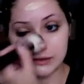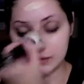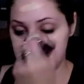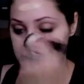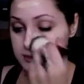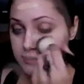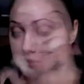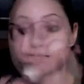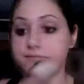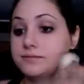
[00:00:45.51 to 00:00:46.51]

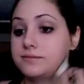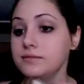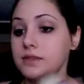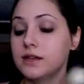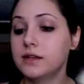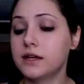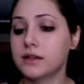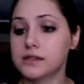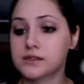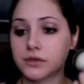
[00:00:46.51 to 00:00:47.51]
So, now
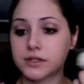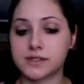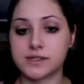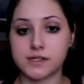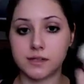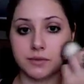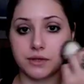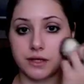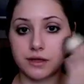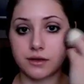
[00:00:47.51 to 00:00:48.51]
the sort of
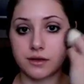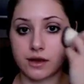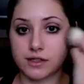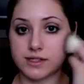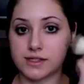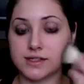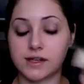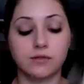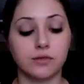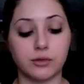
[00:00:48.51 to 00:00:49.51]
stippling onto the
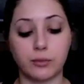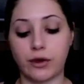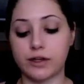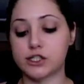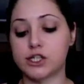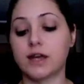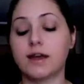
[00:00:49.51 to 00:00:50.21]
skin with a brush,